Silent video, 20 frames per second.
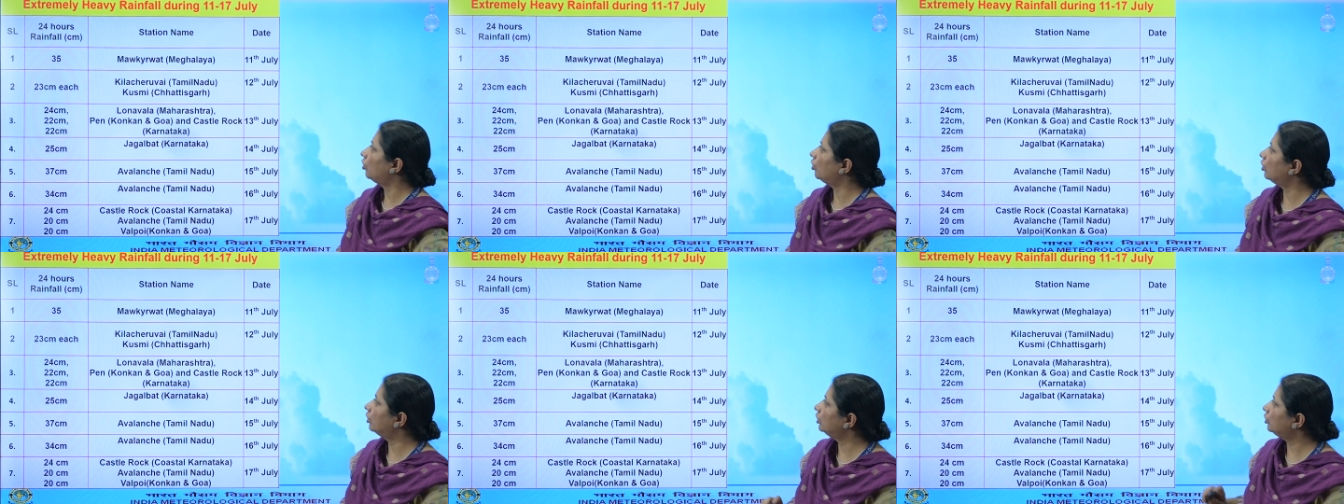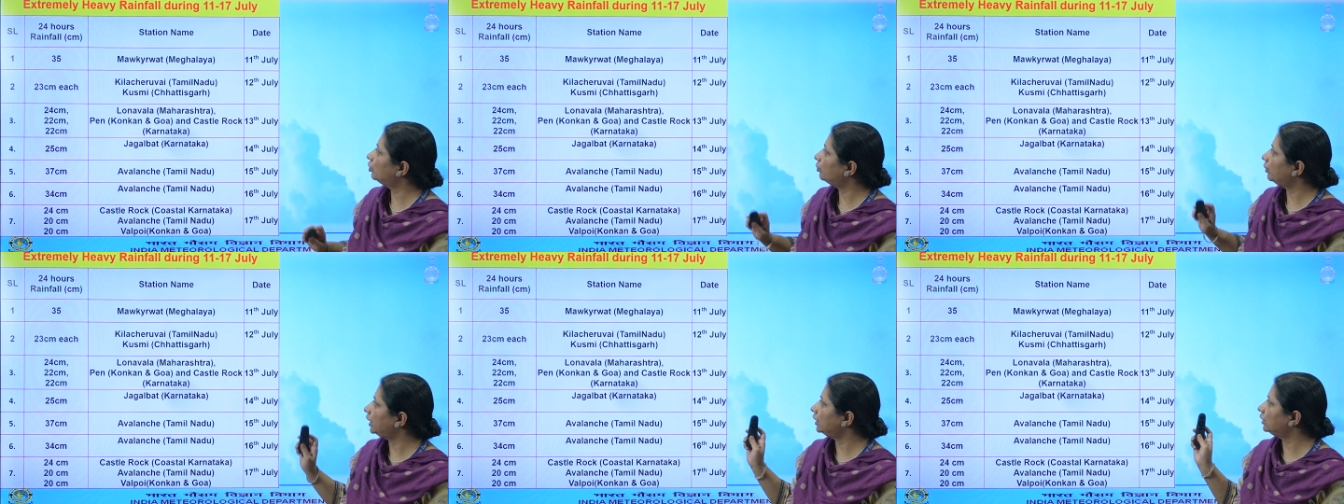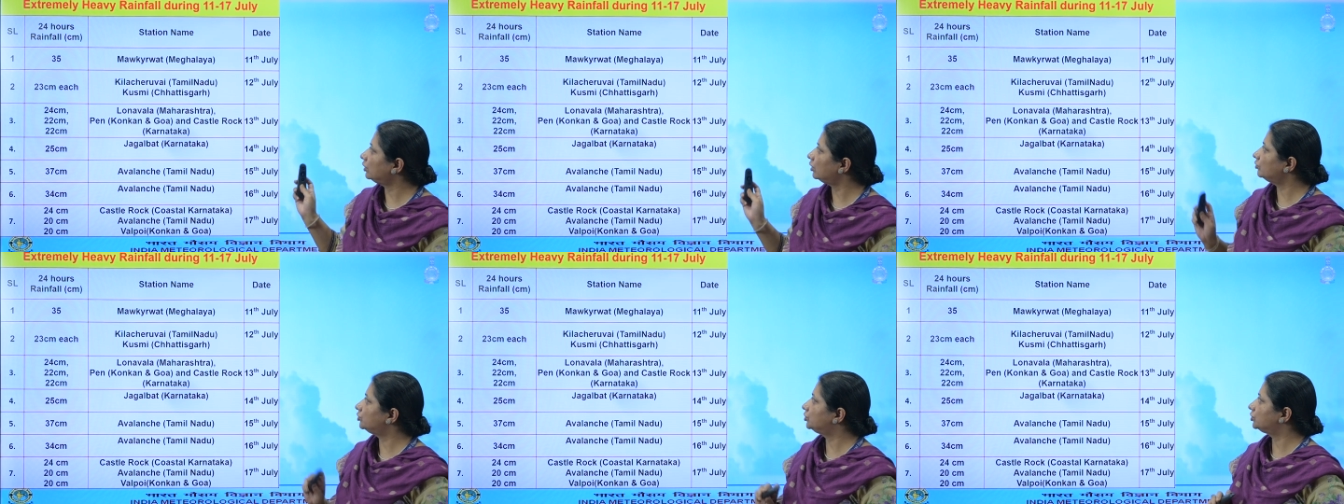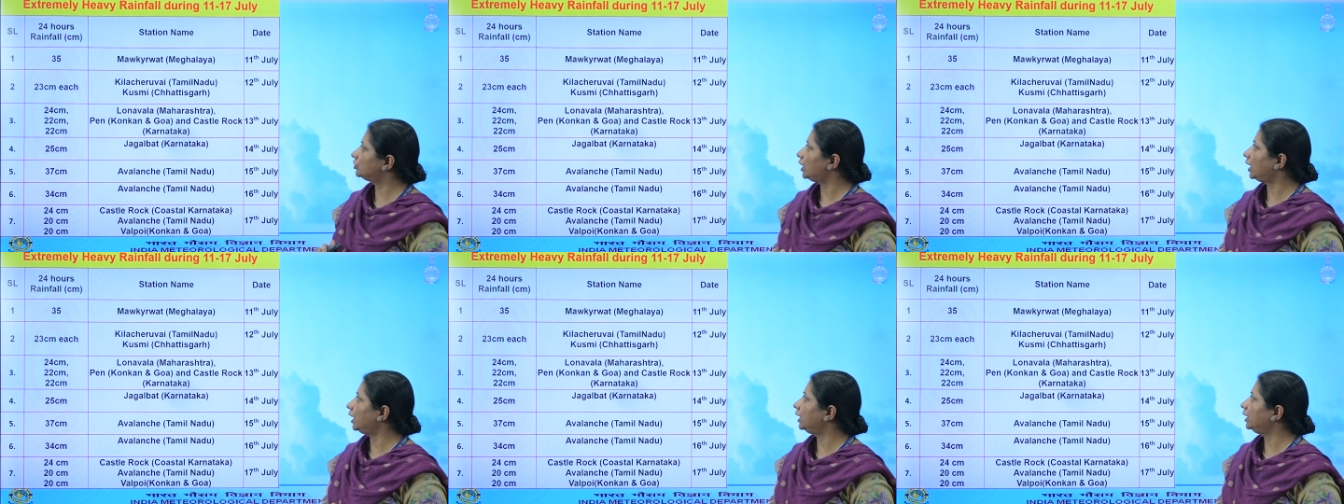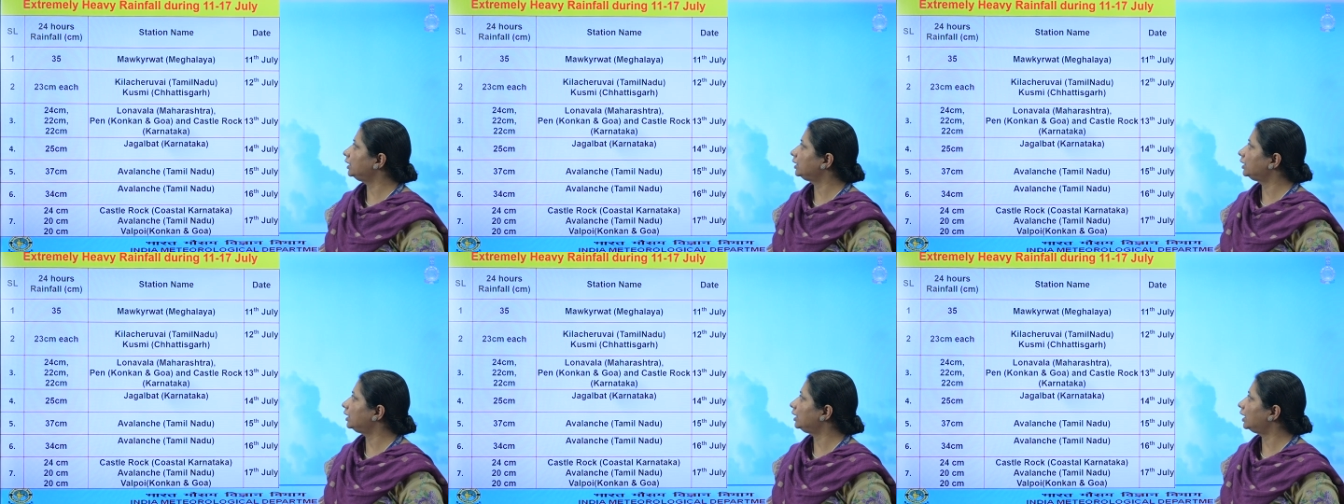On 12th of
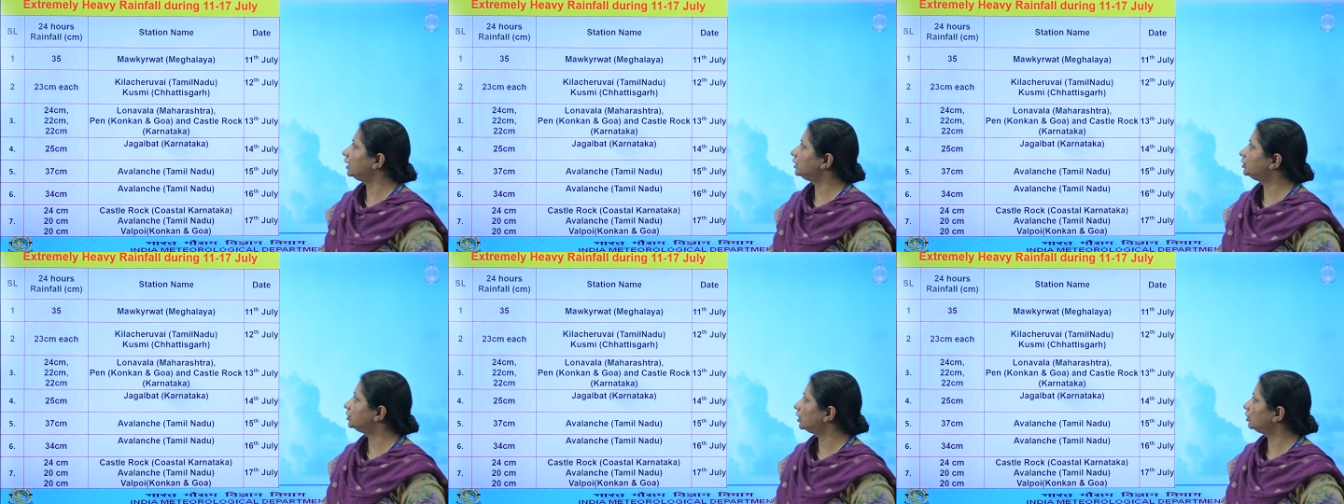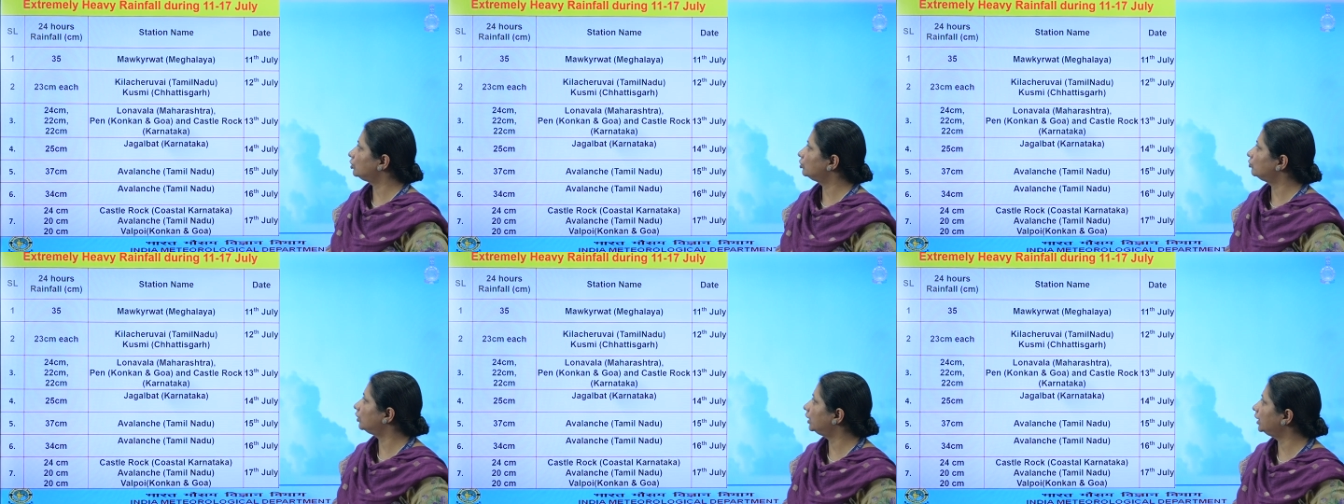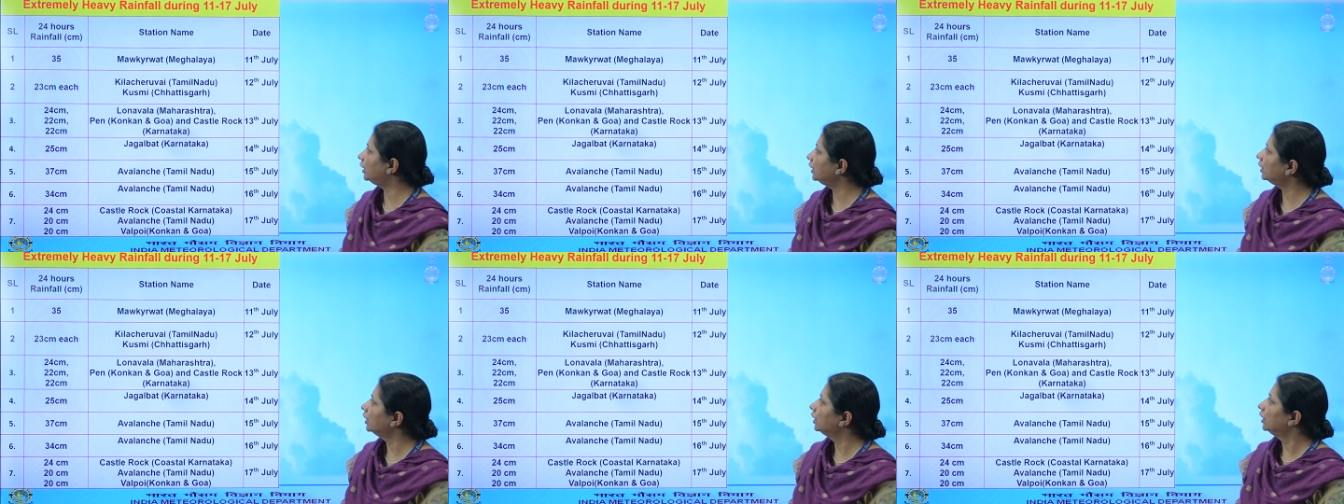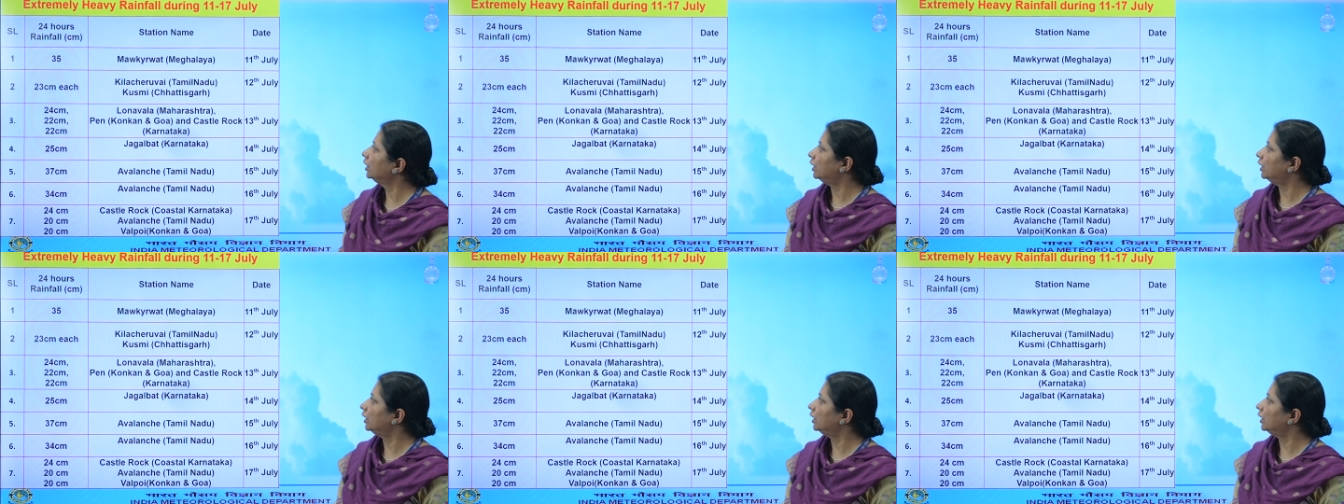July, Kilacheruvai